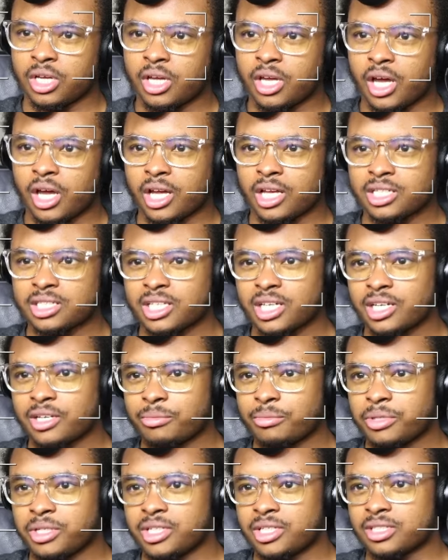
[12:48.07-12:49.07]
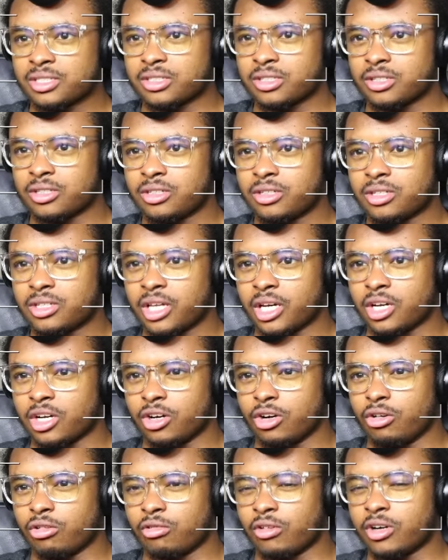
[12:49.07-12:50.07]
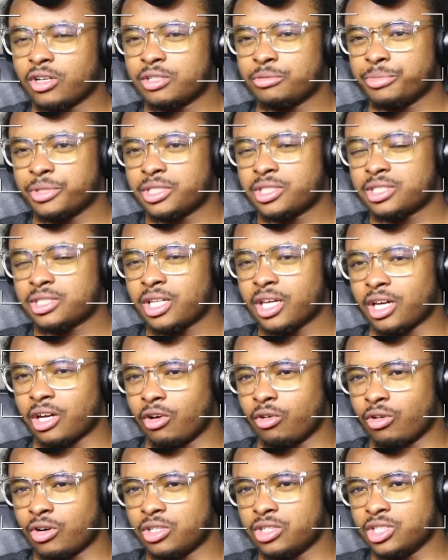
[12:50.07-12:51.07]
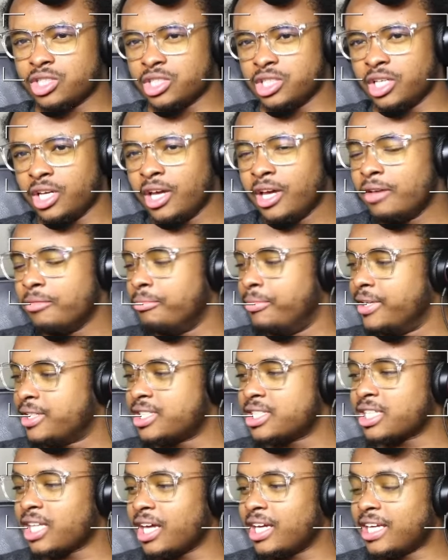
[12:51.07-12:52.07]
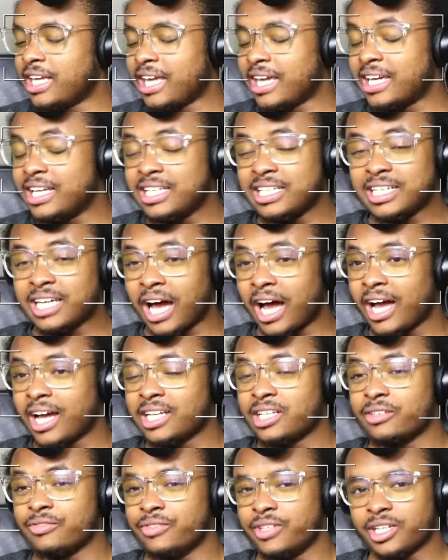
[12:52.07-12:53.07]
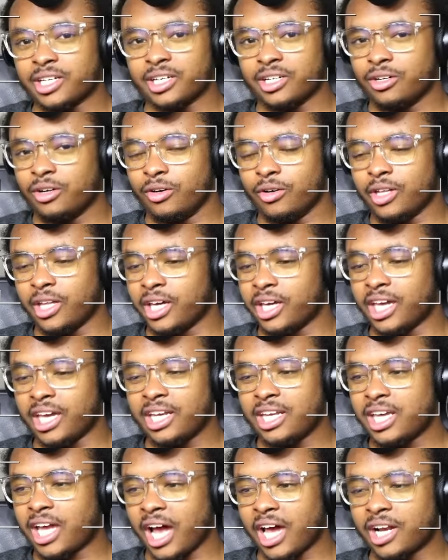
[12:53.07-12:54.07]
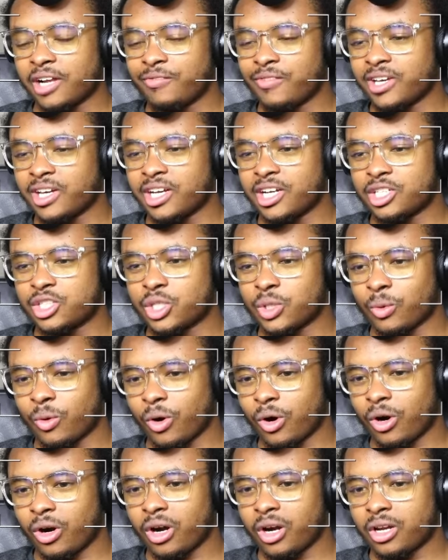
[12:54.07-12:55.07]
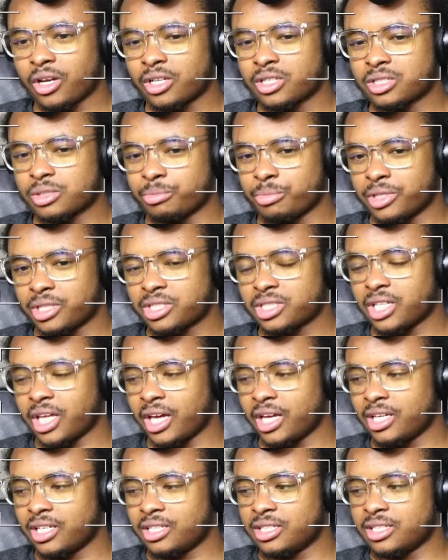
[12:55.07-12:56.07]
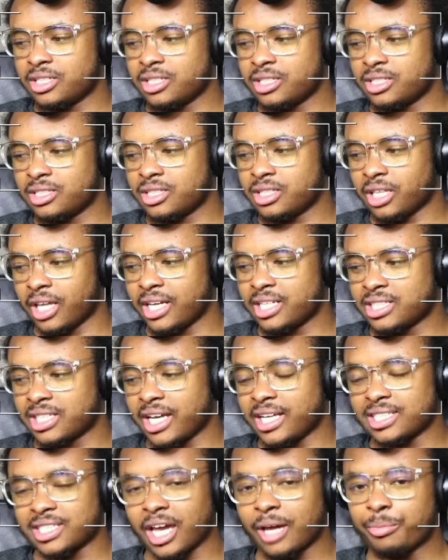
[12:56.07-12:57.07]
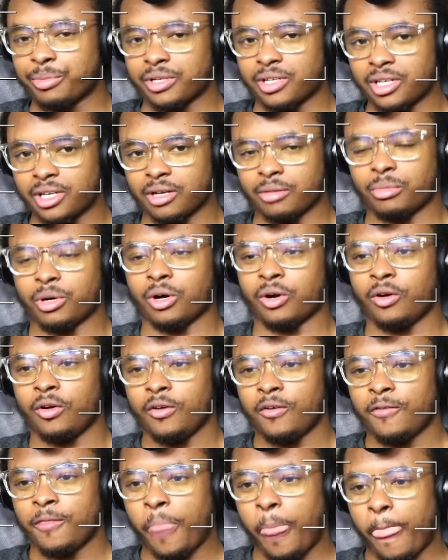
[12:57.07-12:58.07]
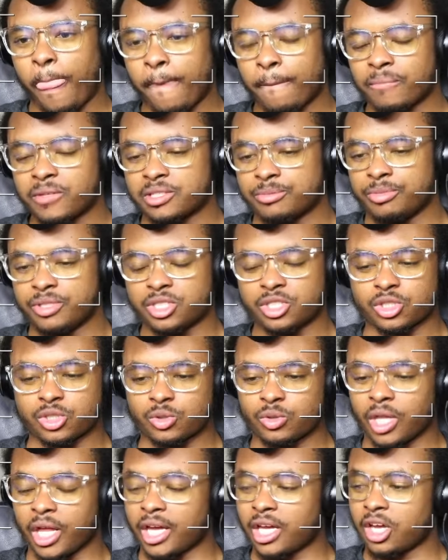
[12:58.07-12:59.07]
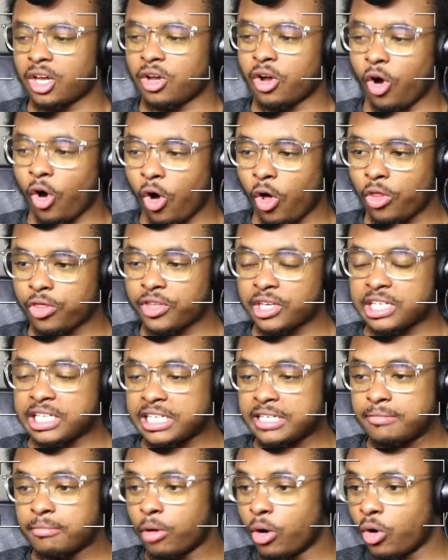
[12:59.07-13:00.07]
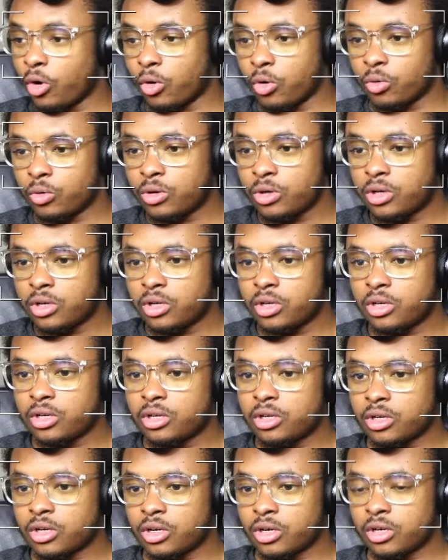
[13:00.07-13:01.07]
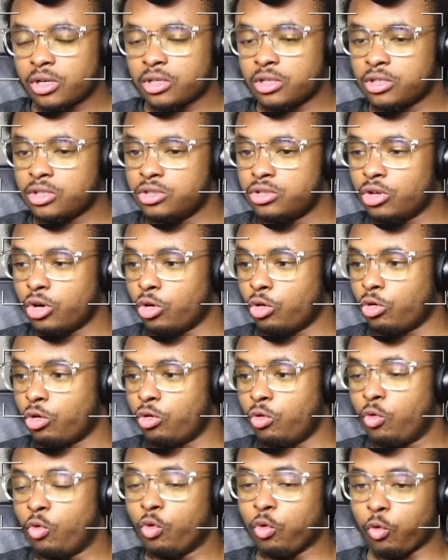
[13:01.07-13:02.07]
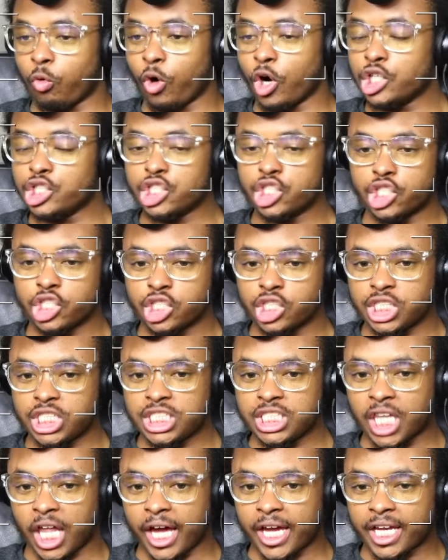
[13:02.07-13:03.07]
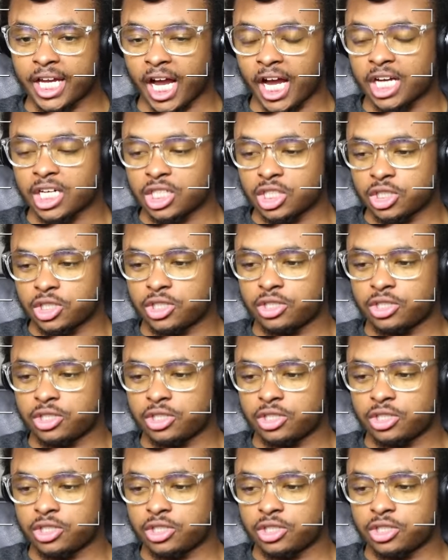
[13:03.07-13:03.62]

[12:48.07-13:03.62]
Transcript: I guess that could be his look, like a grunge. Bitch is like grungy. Bitch is like any kind of nigga, though. Like, any kind of nigga that you are, there's a bitch that likes that type of nigga, bro. There's bitches who like goth, emo, you know, grungy, like, kind of,